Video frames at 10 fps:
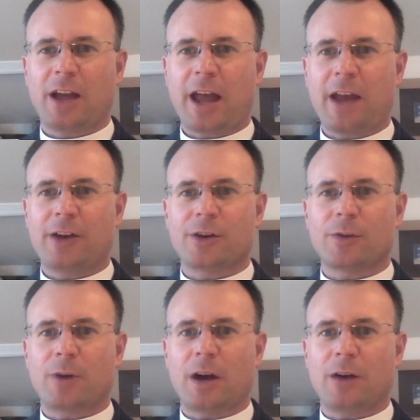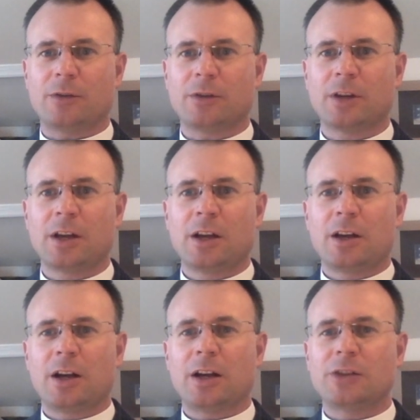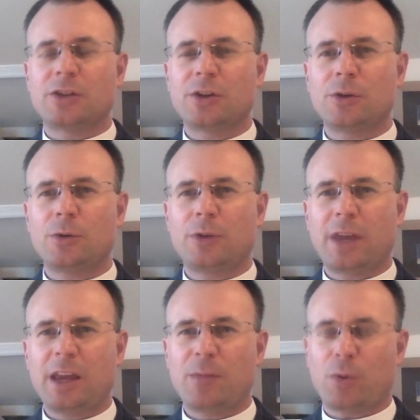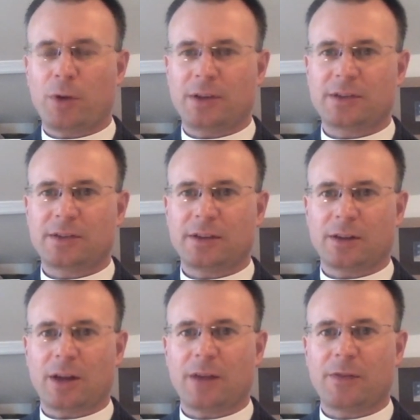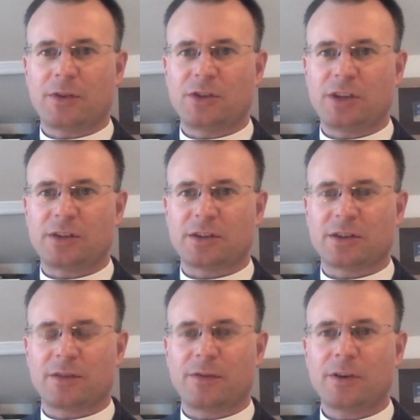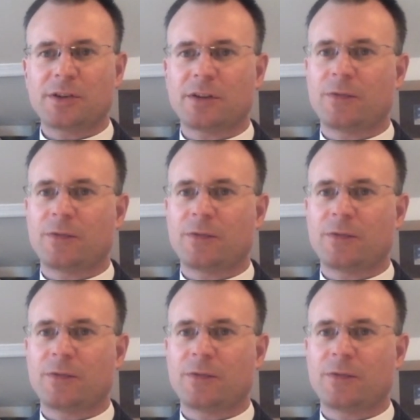anchored around 2 key points in the life of the Jesus. The first and